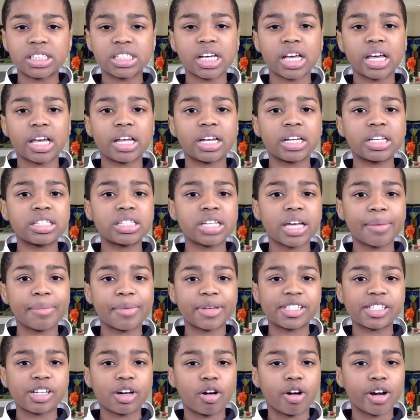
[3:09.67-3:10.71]
at any time
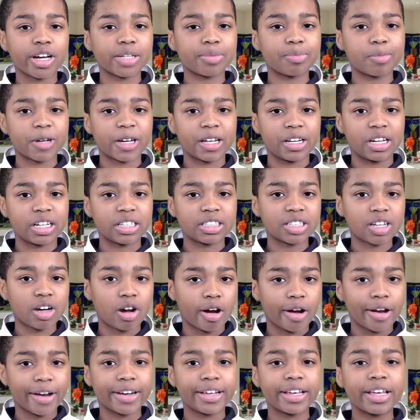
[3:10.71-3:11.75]
and to always bring a lunch
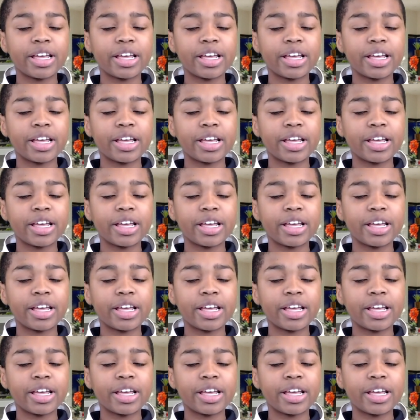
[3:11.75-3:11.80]
card.